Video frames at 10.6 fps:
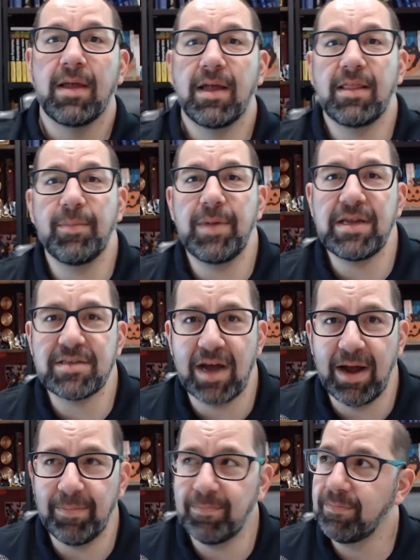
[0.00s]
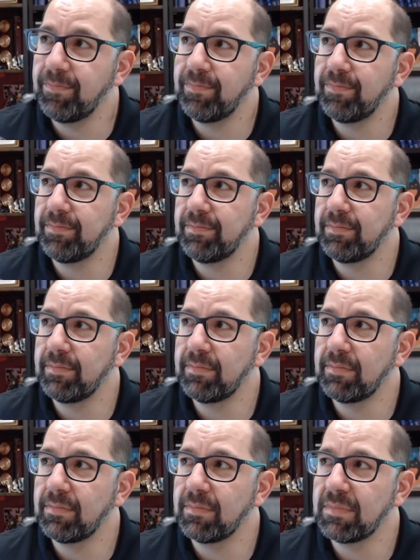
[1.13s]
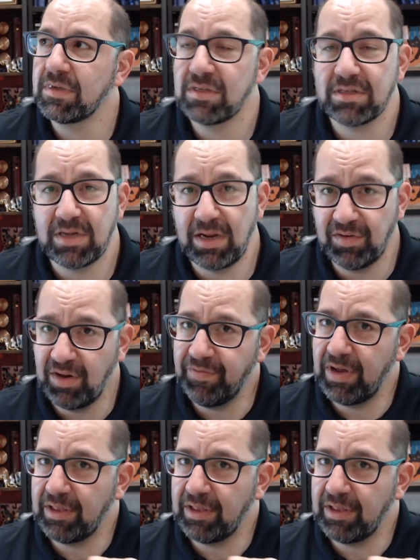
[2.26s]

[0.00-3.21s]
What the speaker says: In the meantime, stay safe